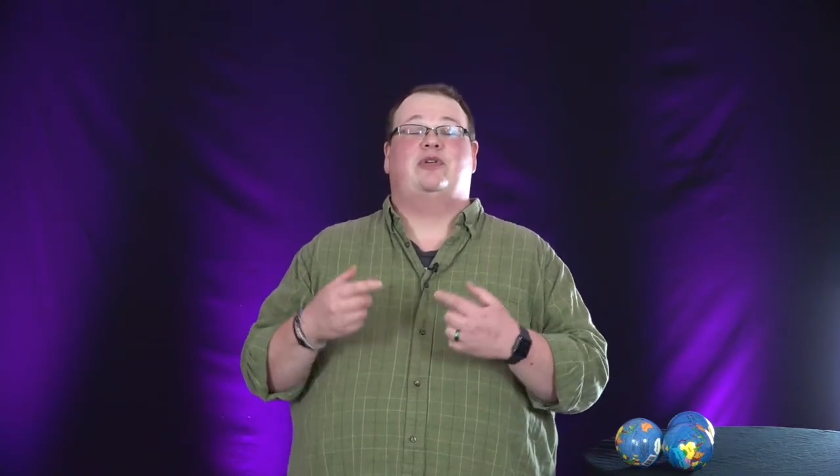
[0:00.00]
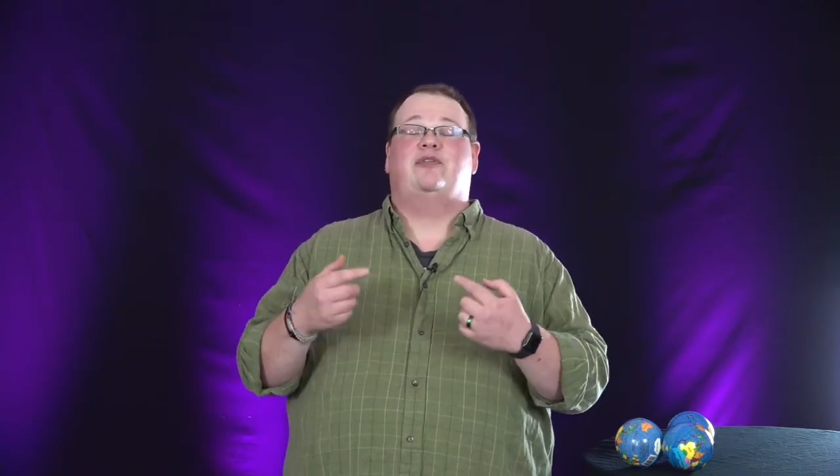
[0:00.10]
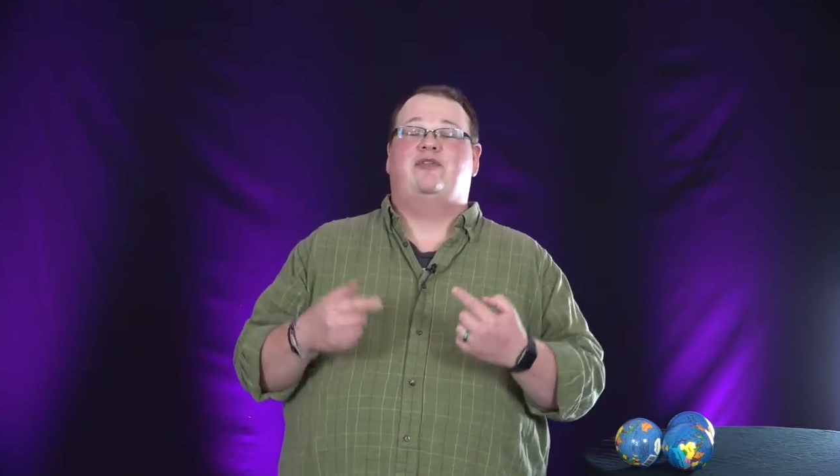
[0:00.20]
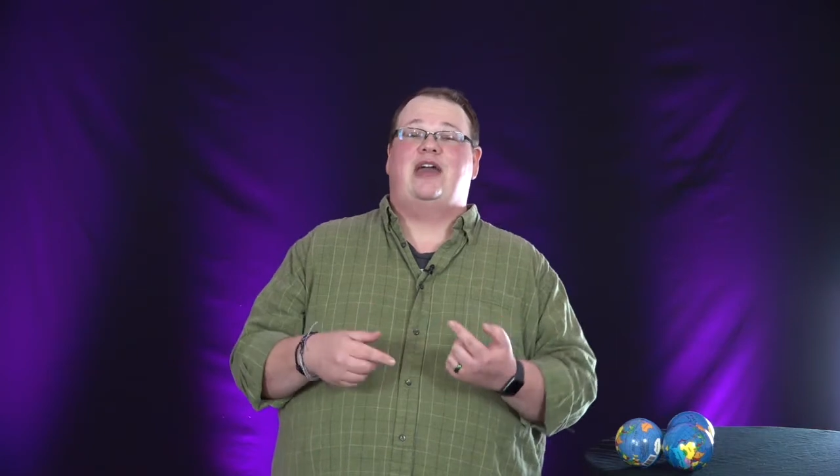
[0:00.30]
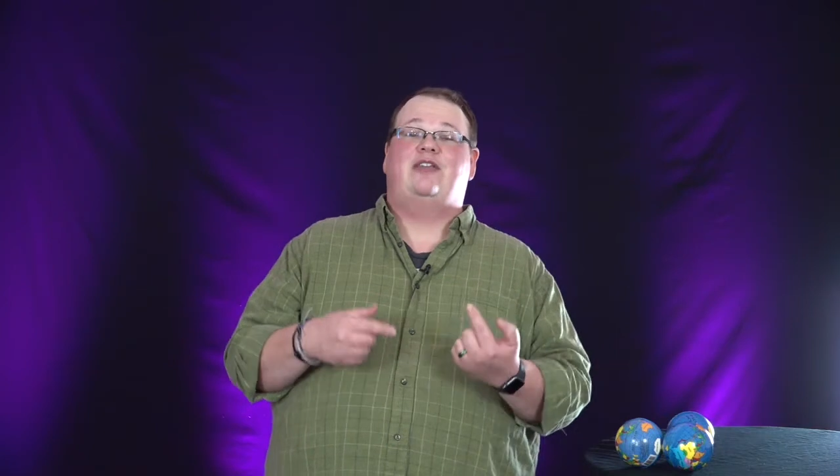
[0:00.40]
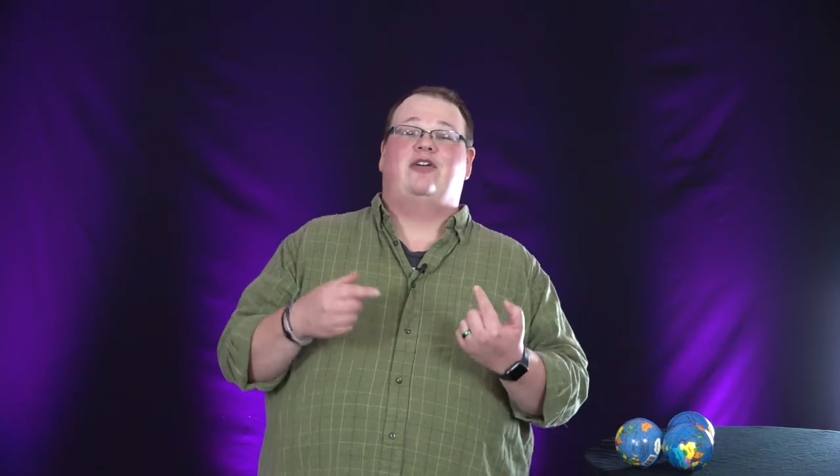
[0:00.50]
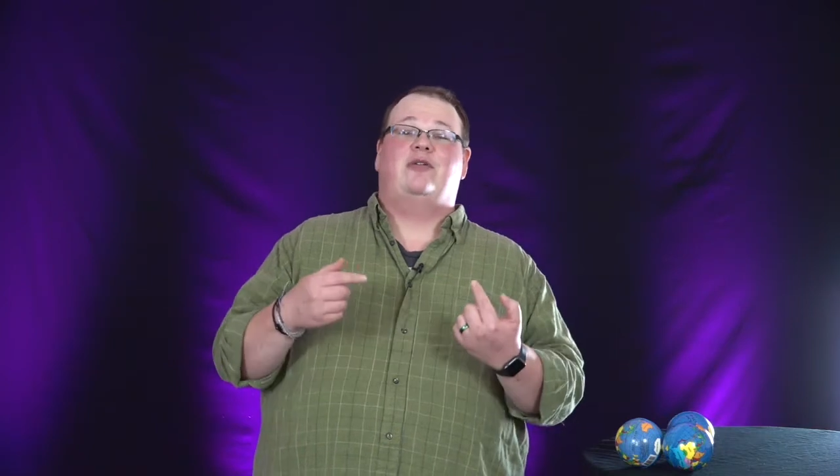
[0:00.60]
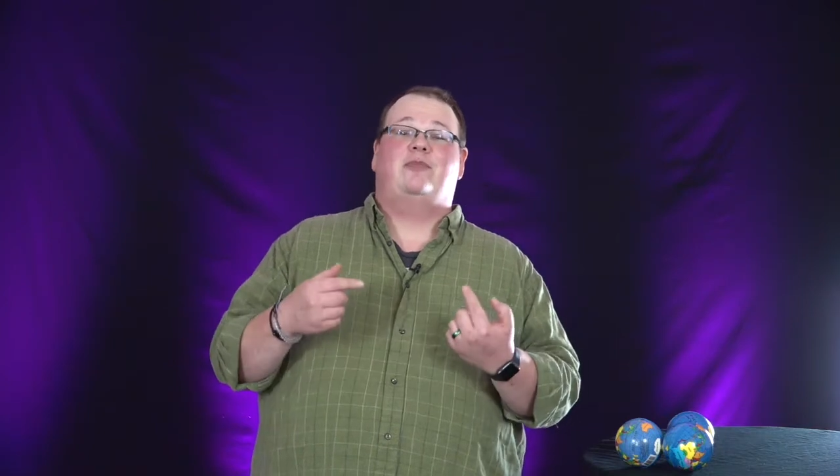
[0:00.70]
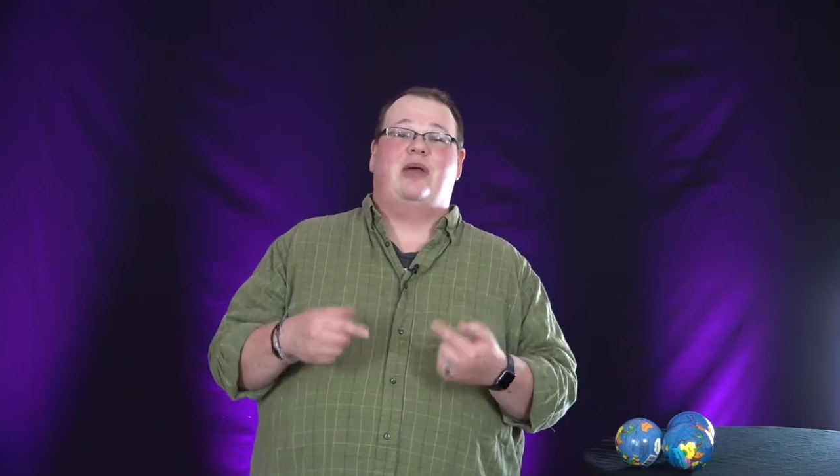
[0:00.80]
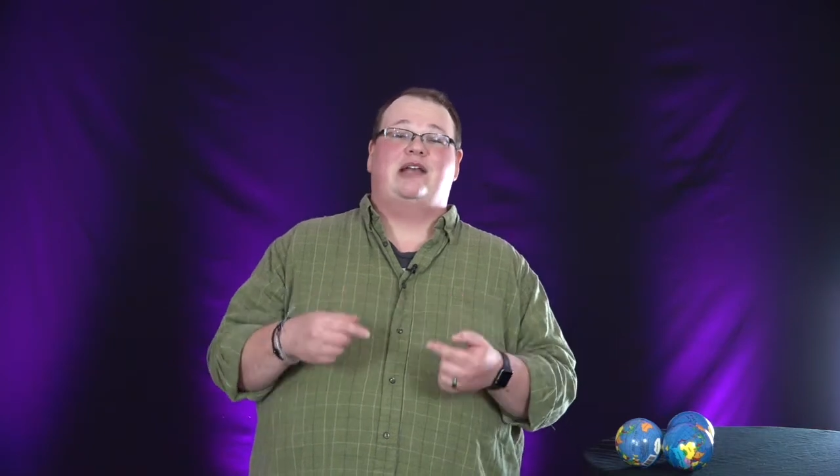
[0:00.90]

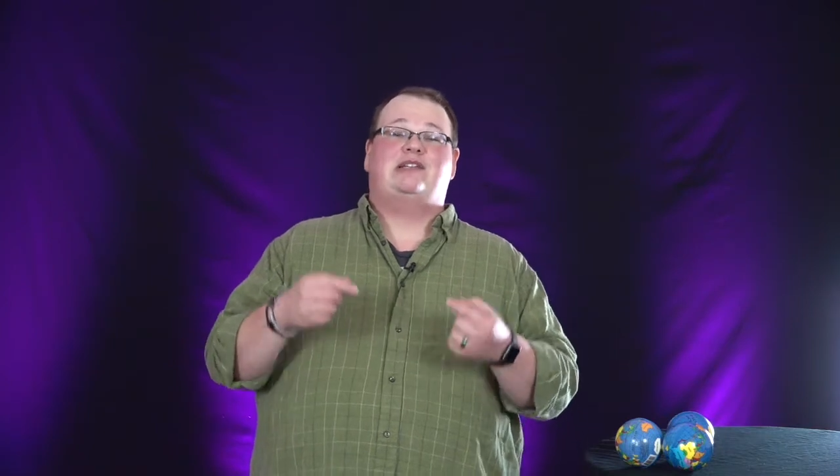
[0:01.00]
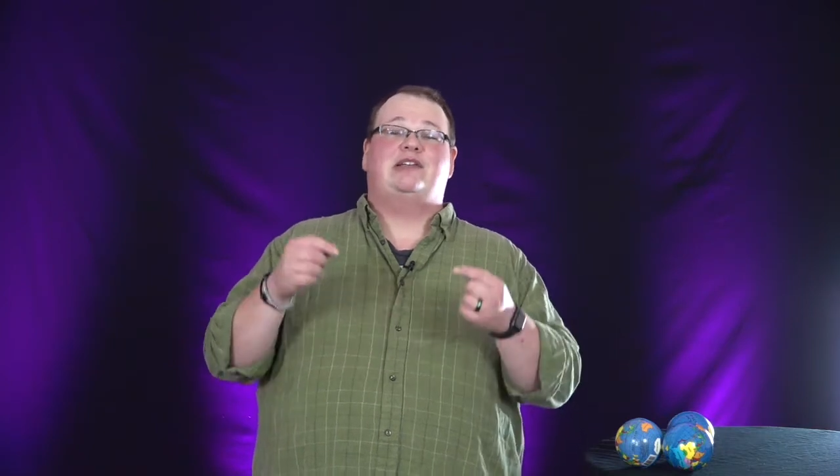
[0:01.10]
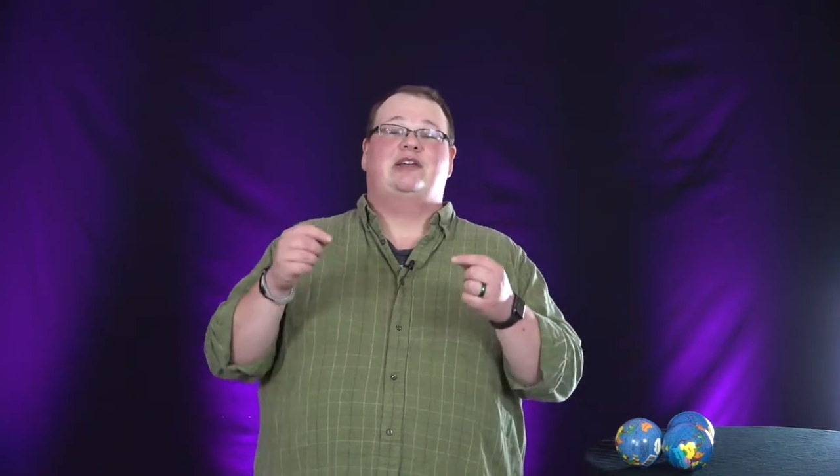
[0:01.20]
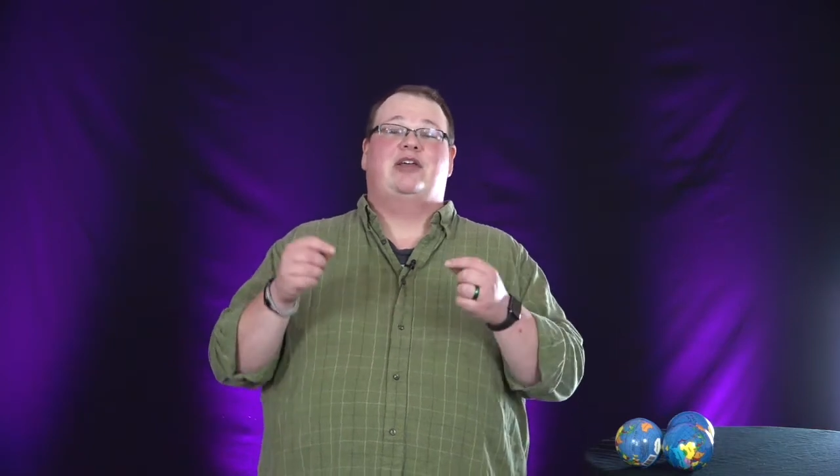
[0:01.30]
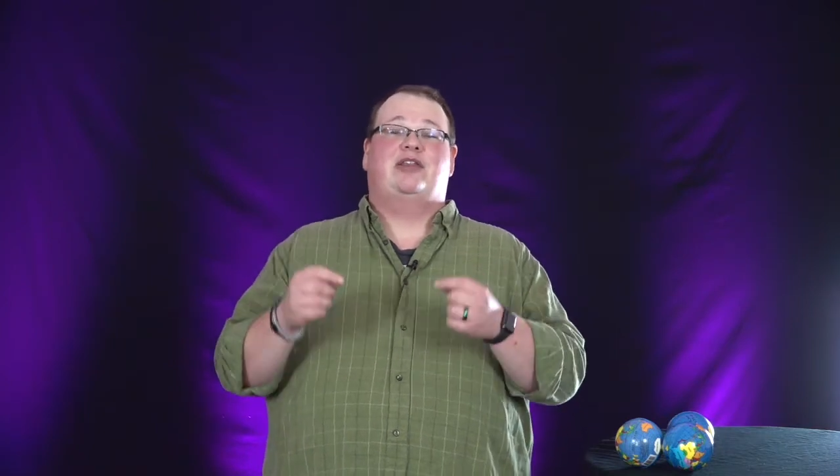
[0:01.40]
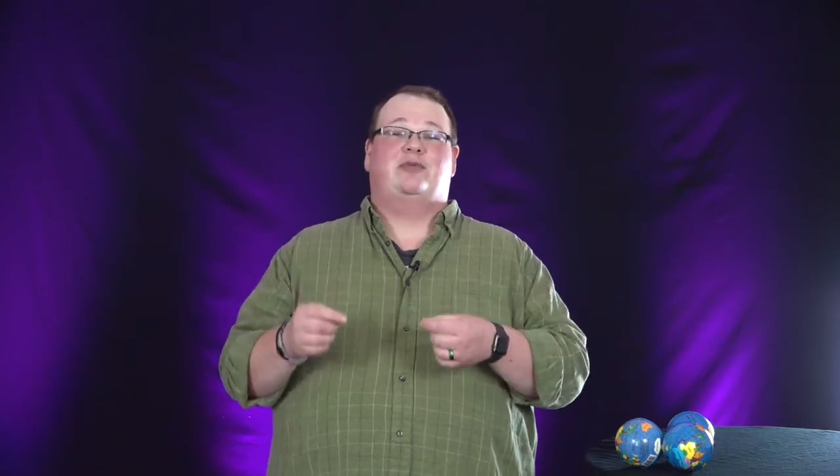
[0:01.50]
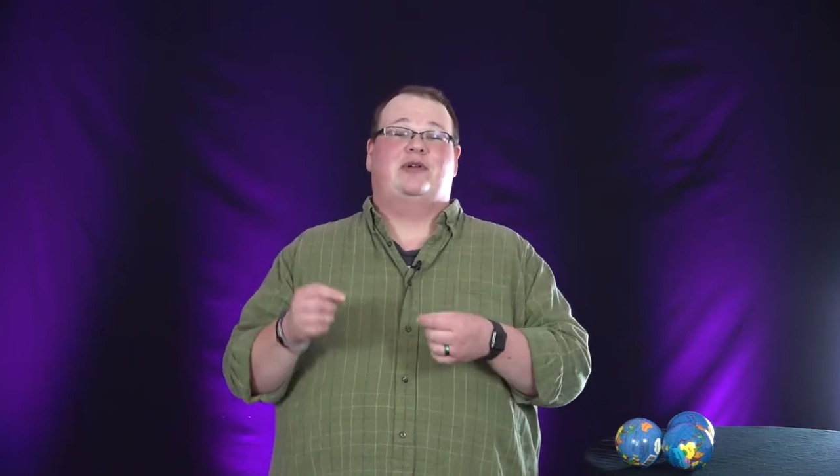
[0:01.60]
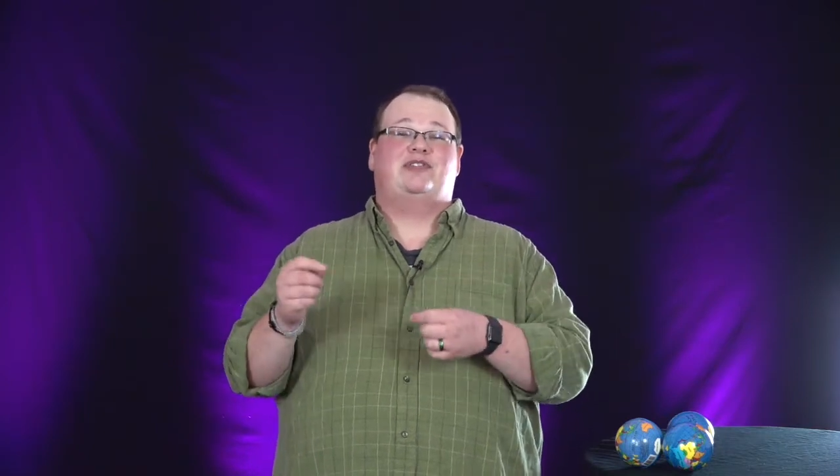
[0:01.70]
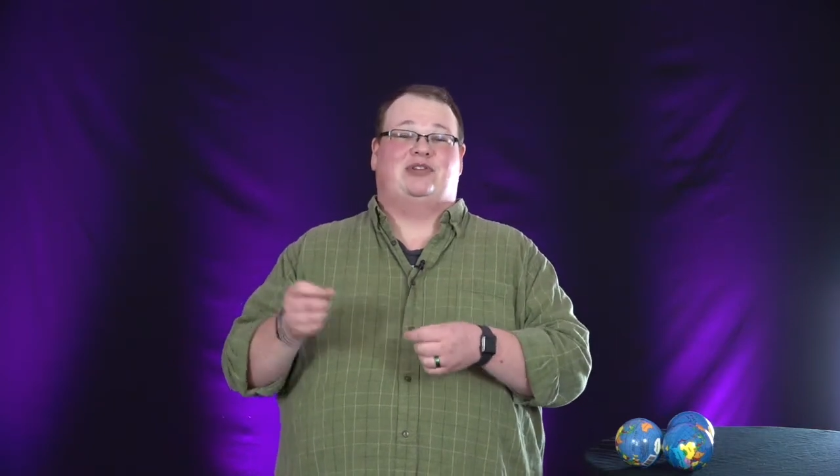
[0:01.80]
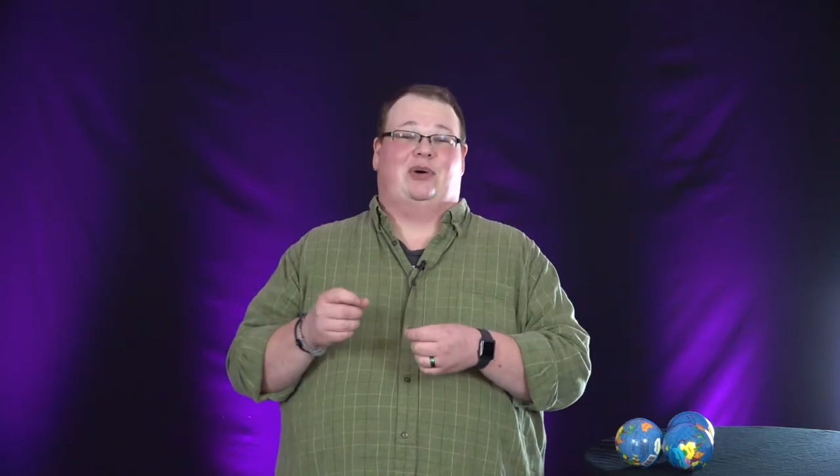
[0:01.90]
faith-based
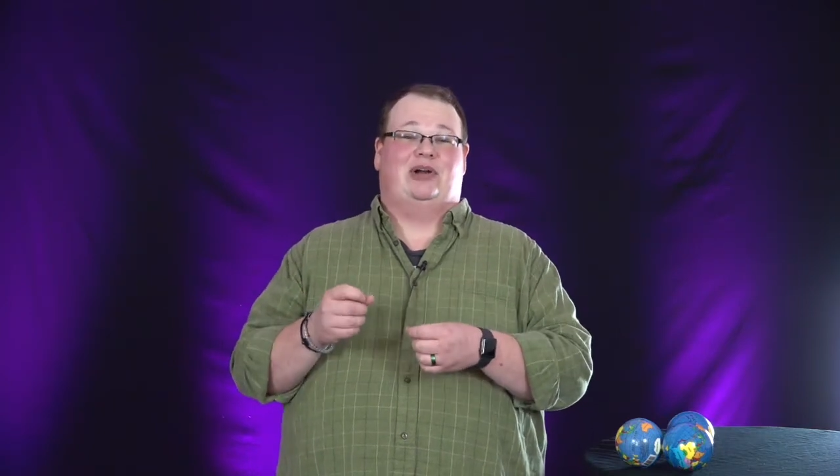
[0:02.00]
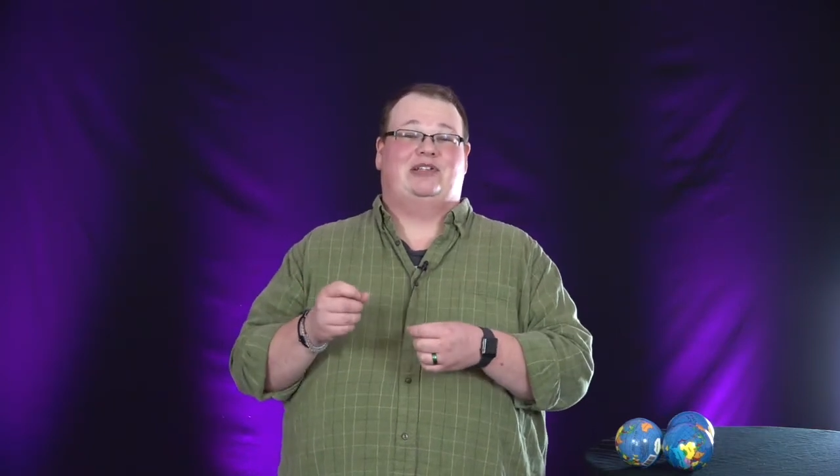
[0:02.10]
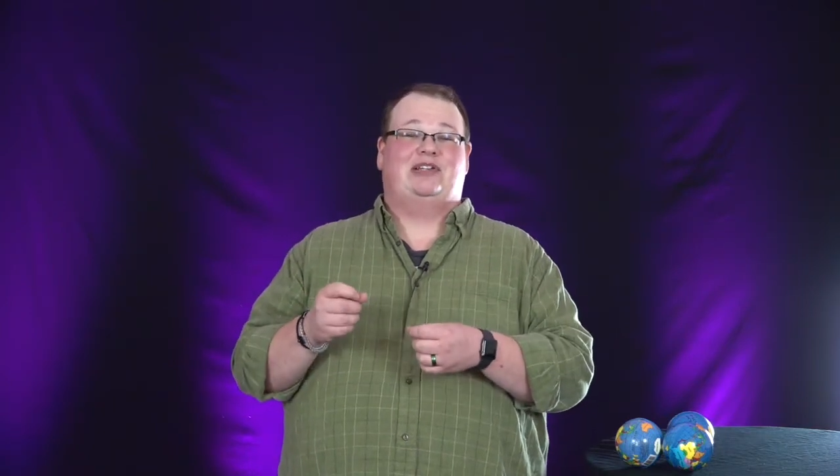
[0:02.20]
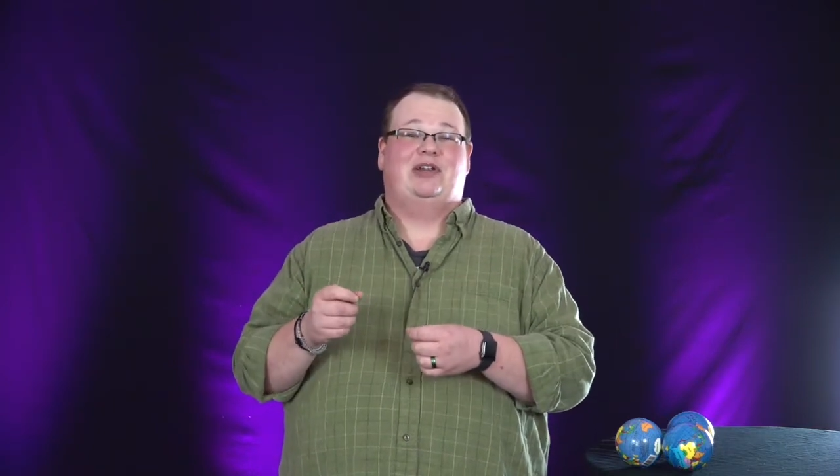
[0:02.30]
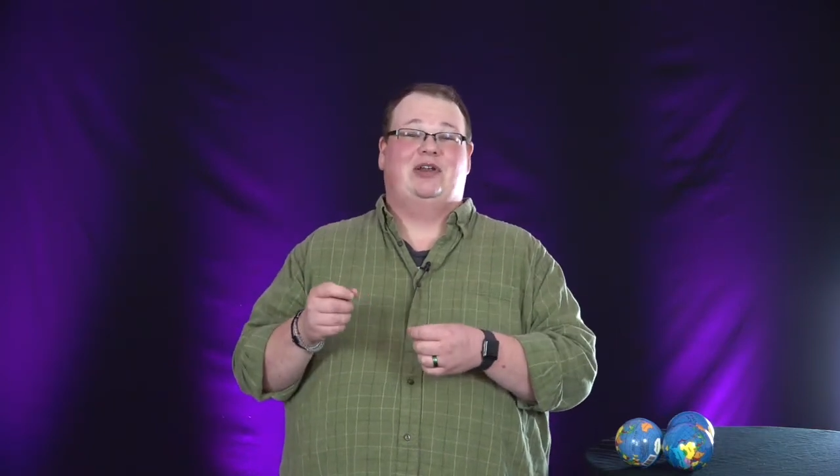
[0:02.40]
thrift stores.